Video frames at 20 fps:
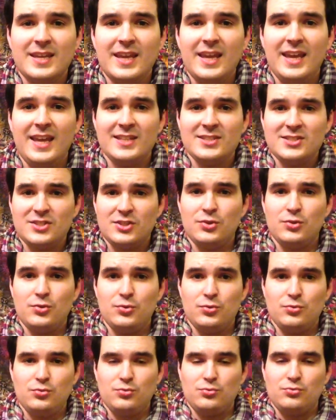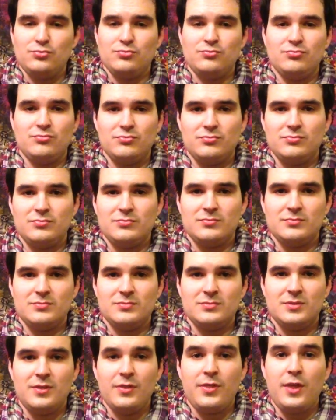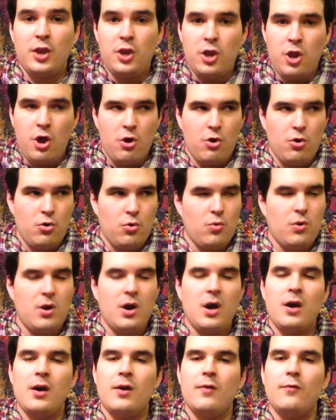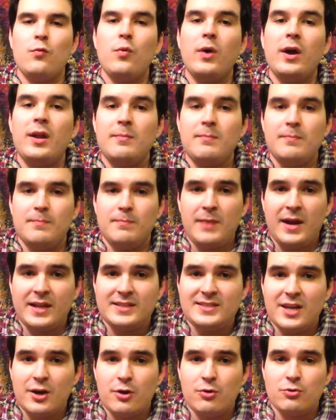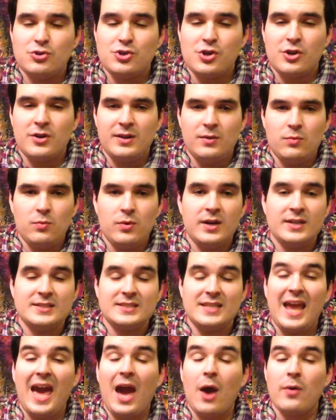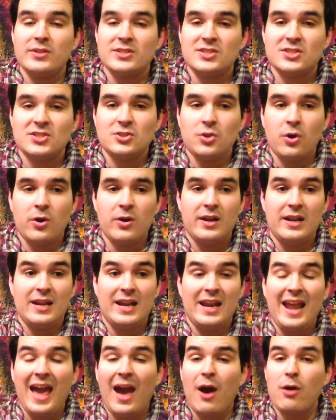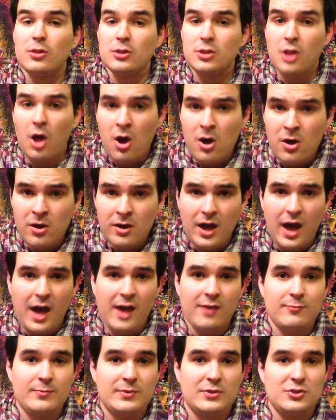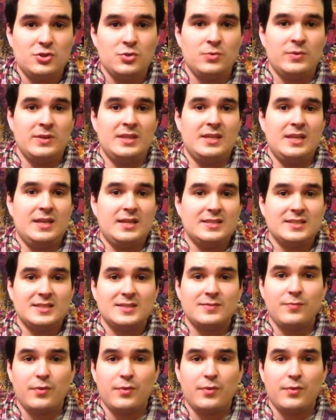into the know of what my tarot journey was and how it started and how long I've been doing this.